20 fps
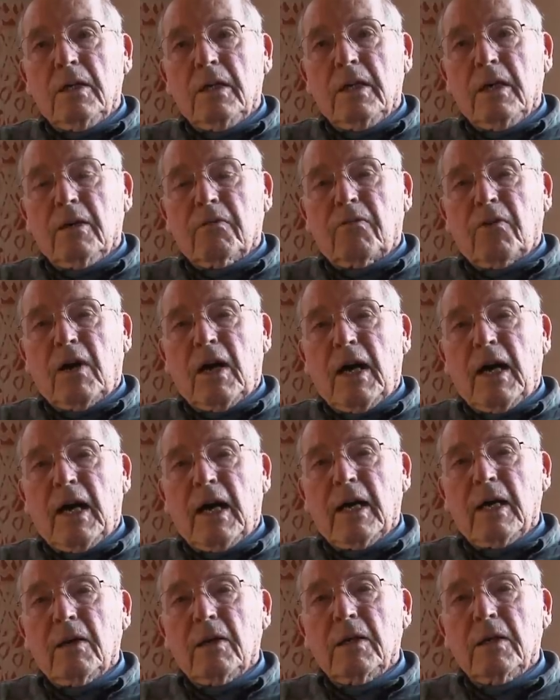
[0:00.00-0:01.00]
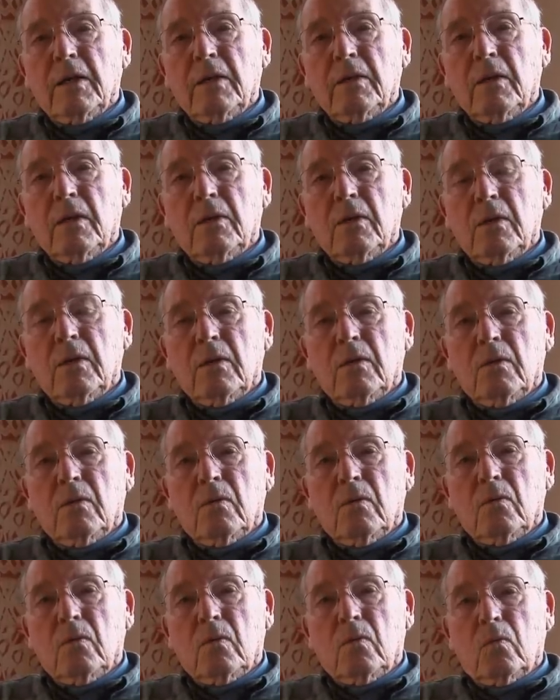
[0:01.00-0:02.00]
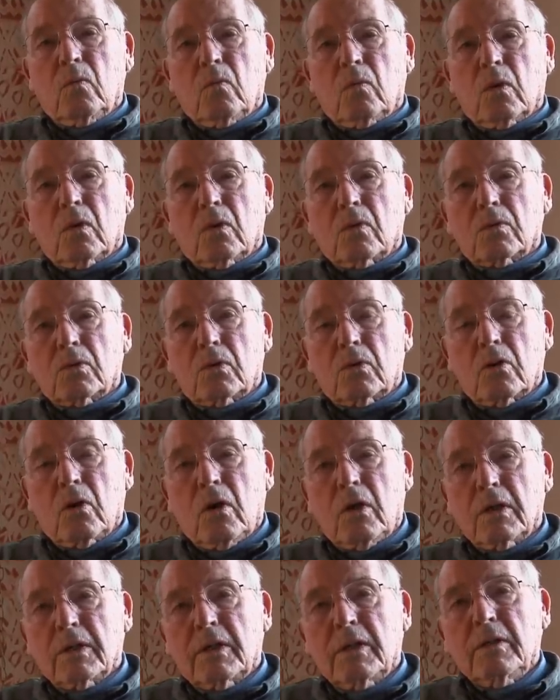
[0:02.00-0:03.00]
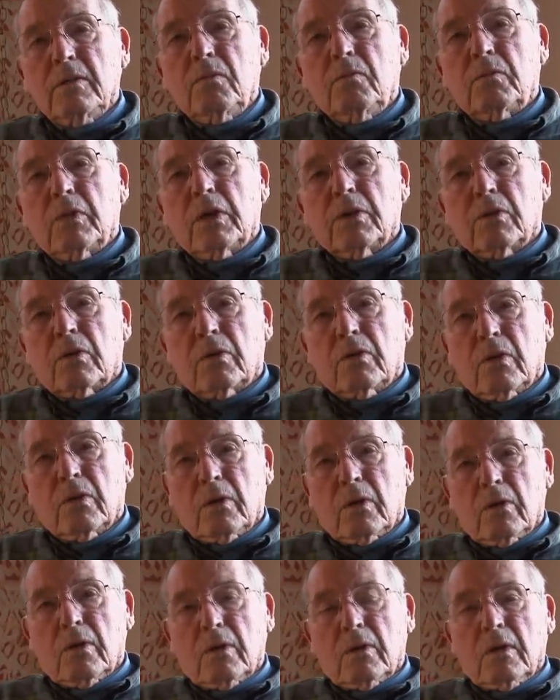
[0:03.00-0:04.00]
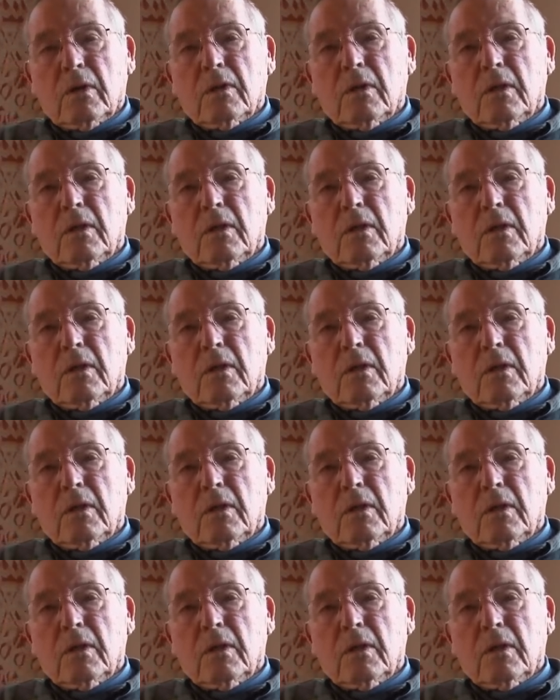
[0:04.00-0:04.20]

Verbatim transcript: if I were talking with her